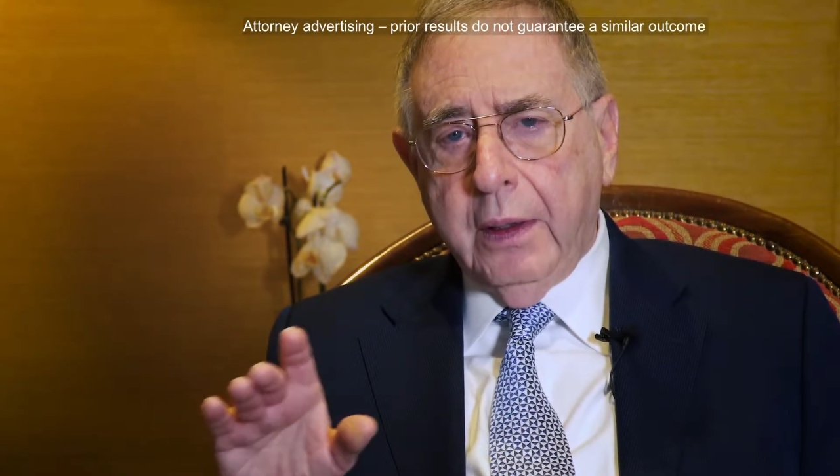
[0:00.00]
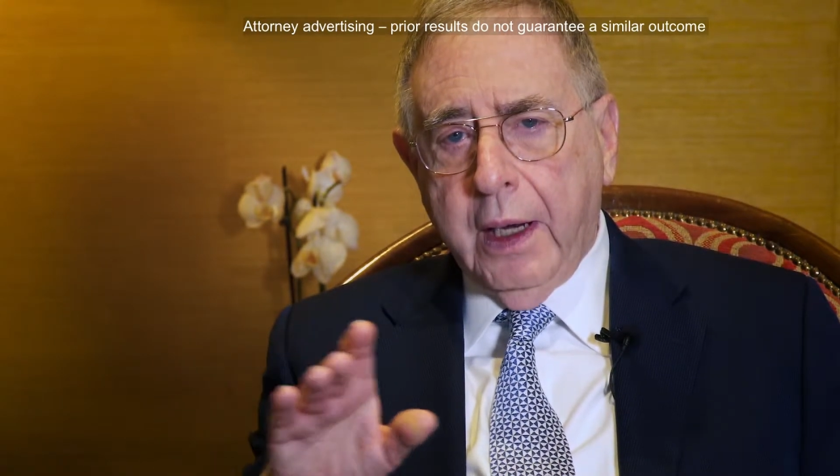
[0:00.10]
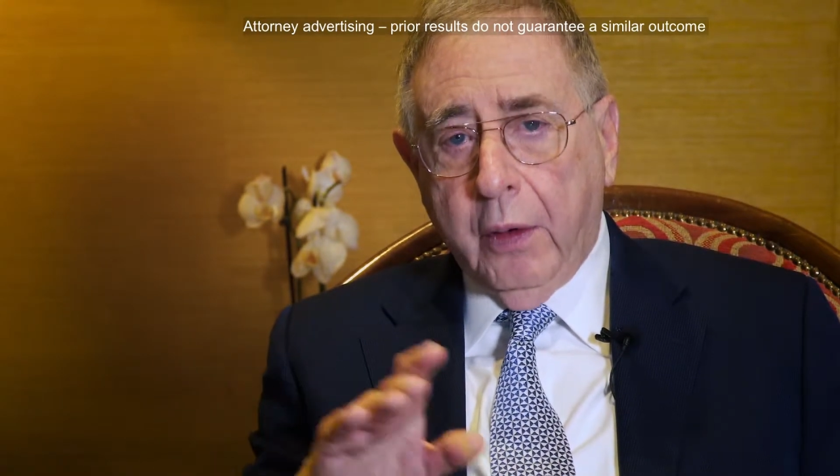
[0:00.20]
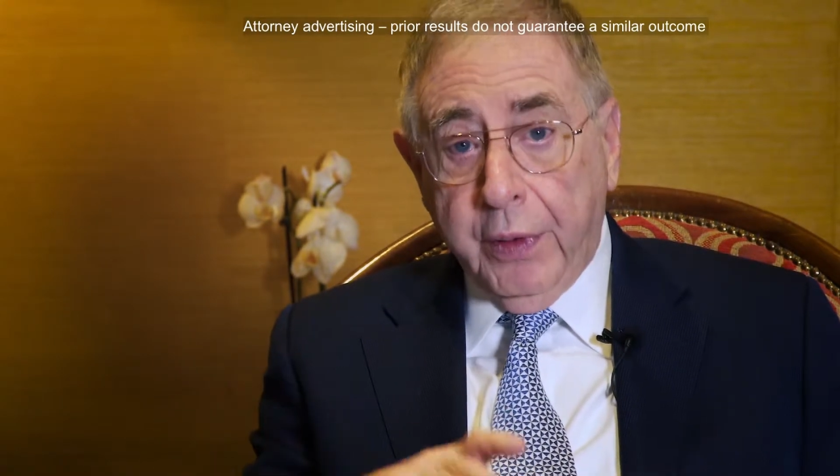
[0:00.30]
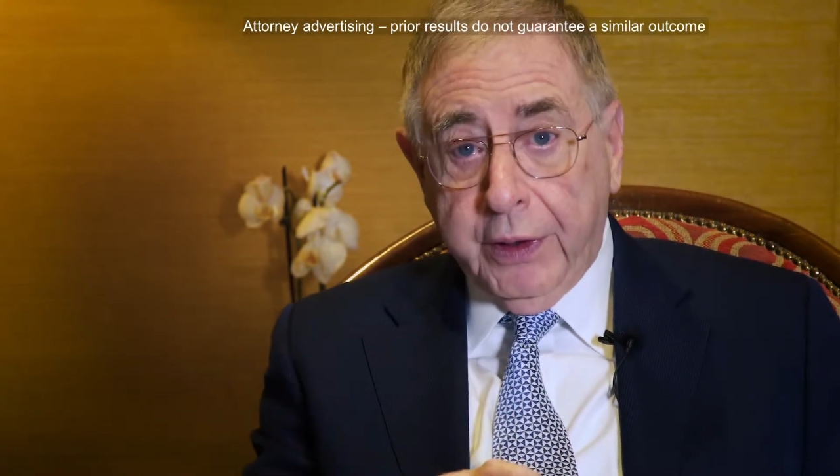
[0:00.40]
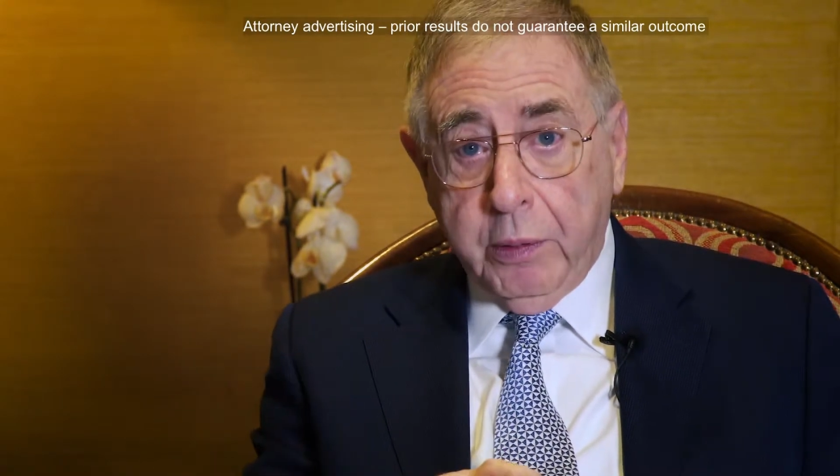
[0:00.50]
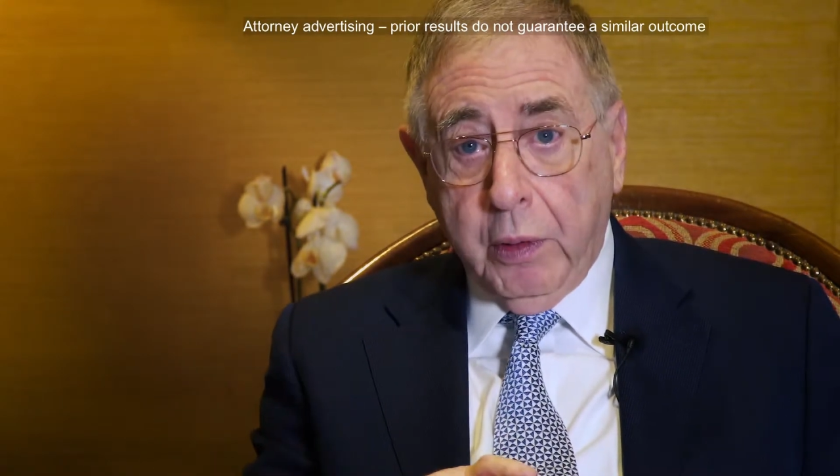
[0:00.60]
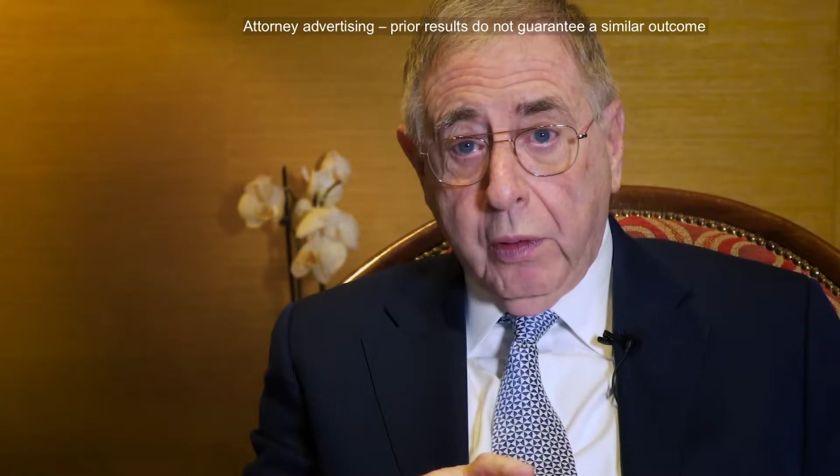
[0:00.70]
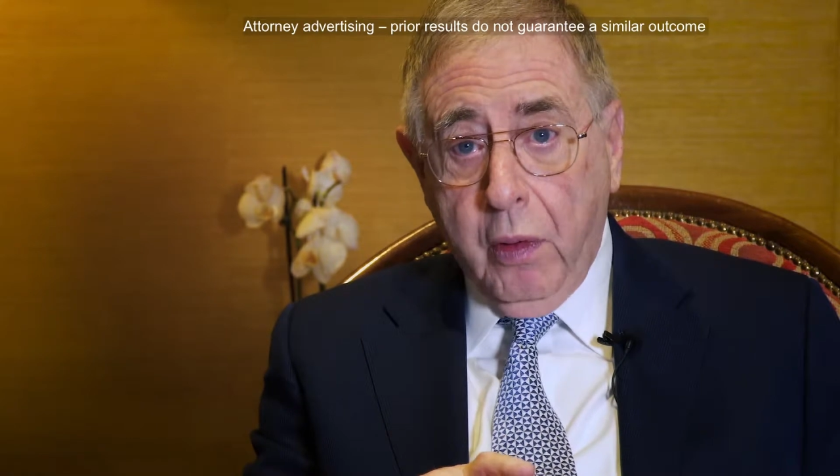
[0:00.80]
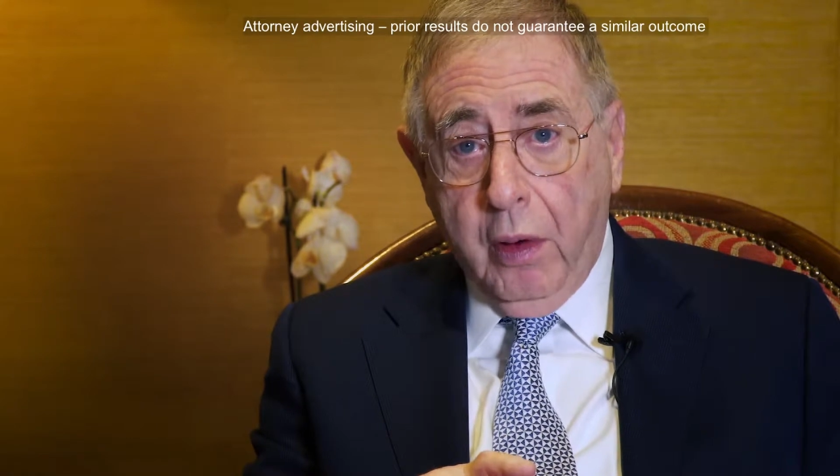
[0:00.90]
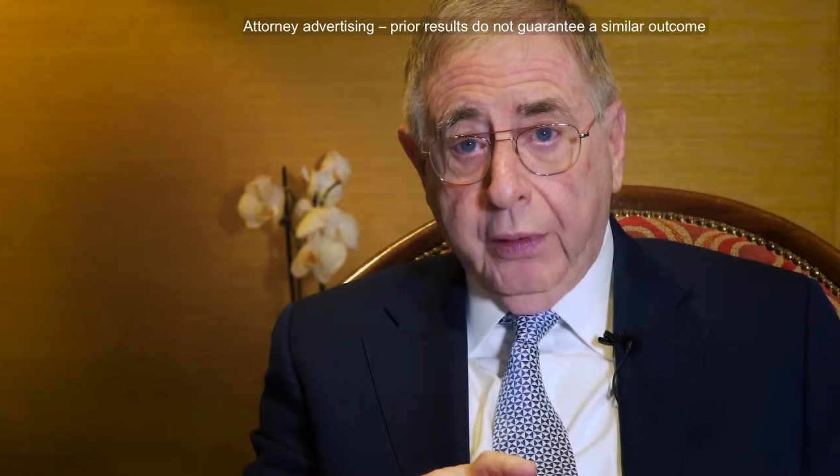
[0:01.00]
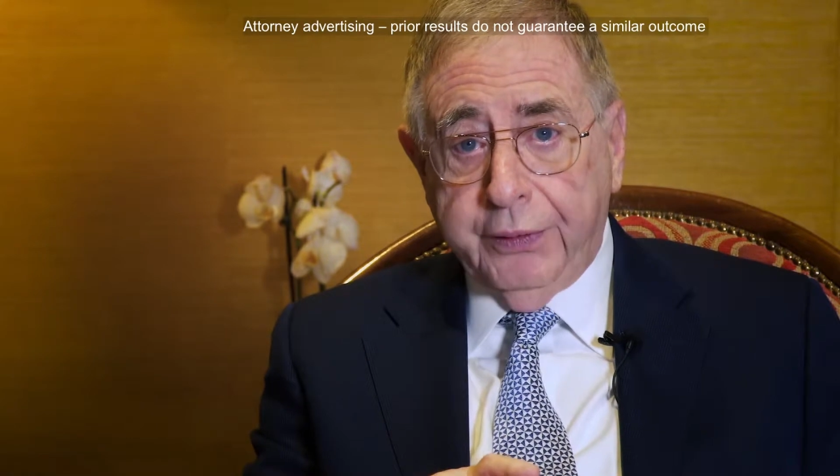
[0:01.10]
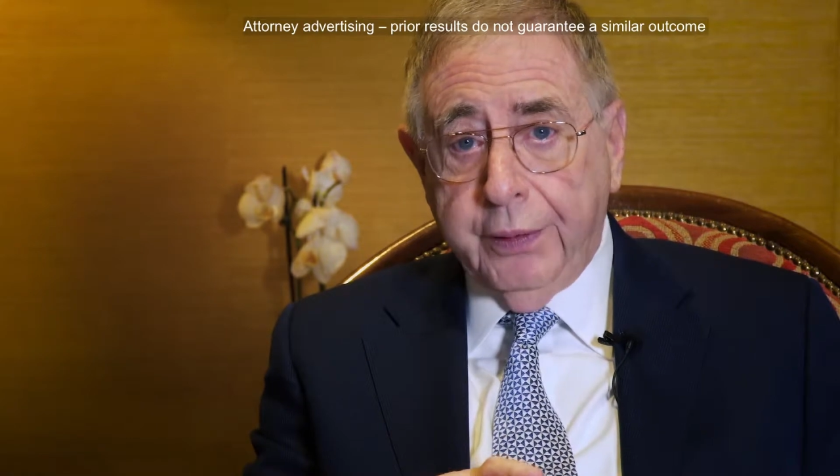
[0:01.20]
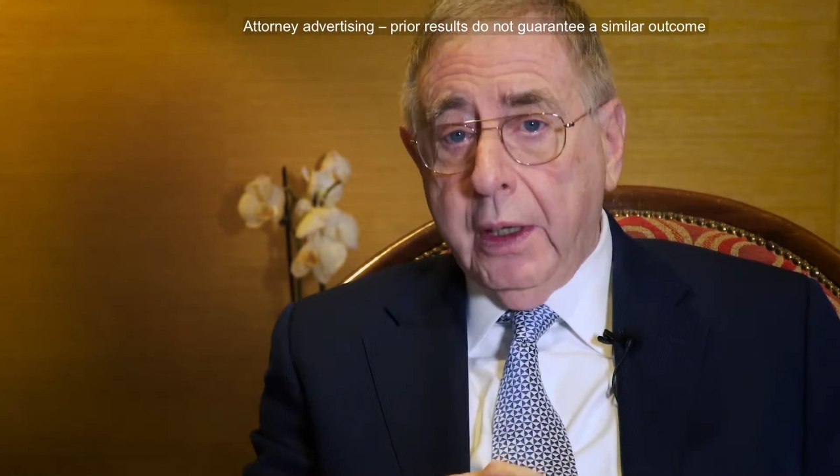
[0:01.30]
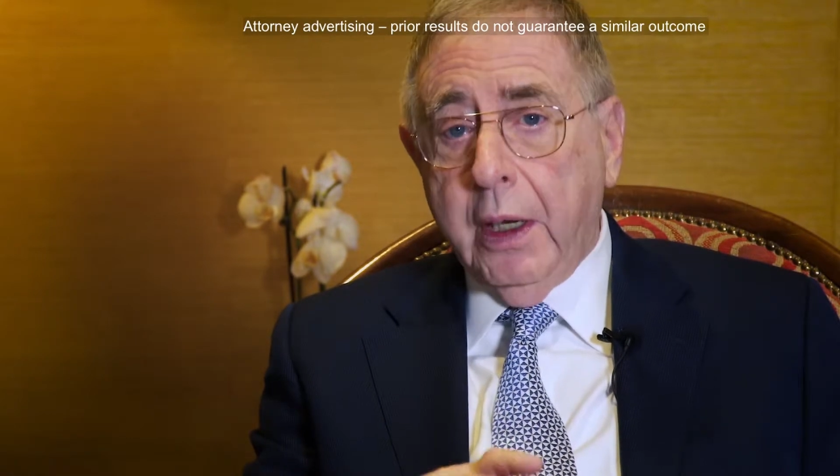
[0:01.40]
at a reasonable cost,